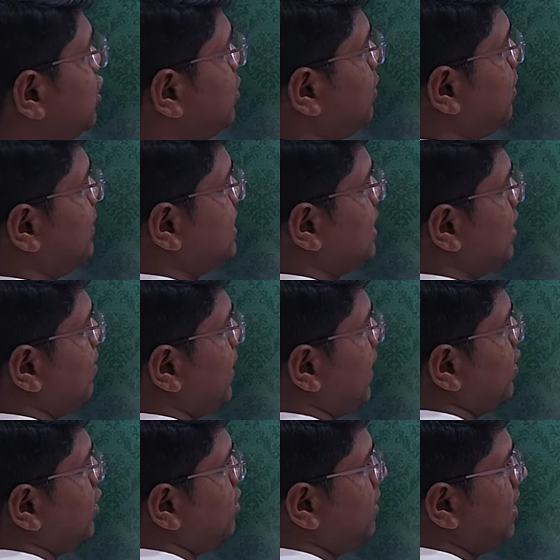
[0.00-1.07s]
Superficial
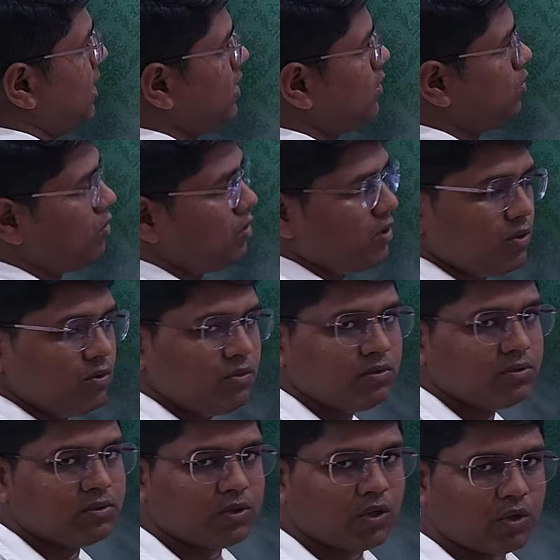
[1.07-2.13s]
pyoderma, I told
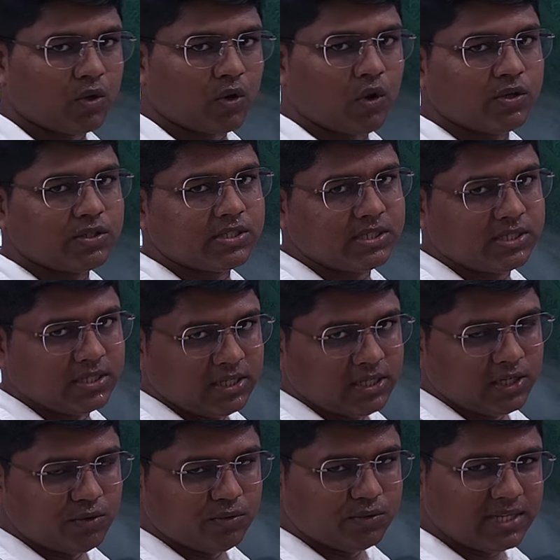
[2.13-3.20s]
you the crust
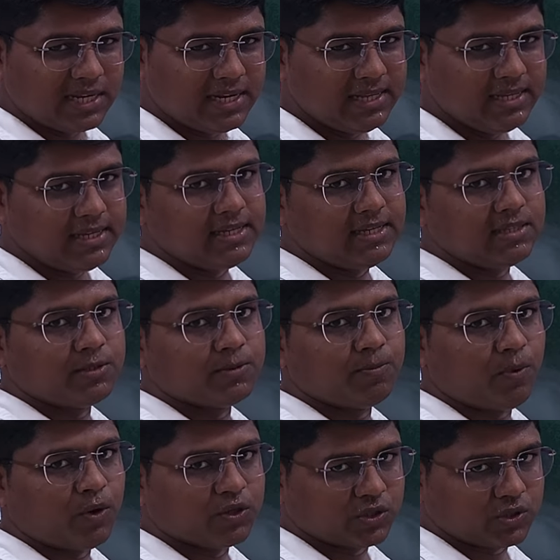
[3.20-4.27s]
usually is
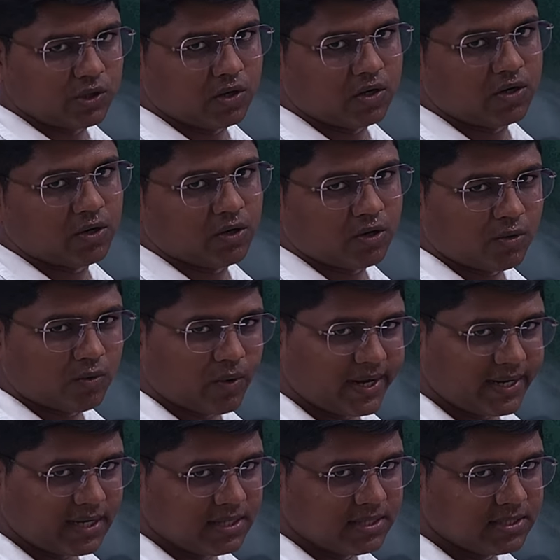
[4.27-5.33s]
pus colored or
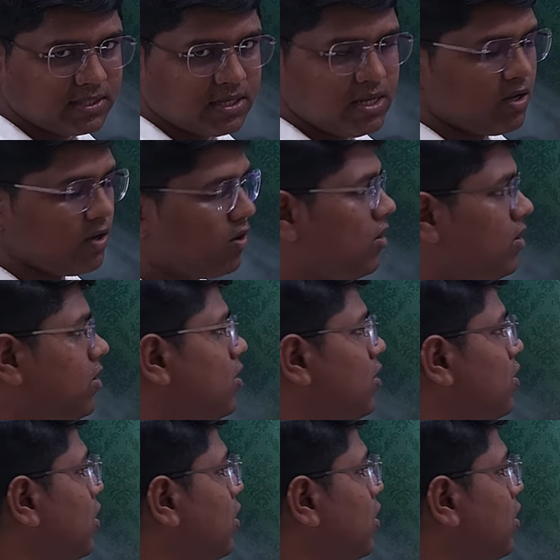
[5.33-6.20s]
whitish colored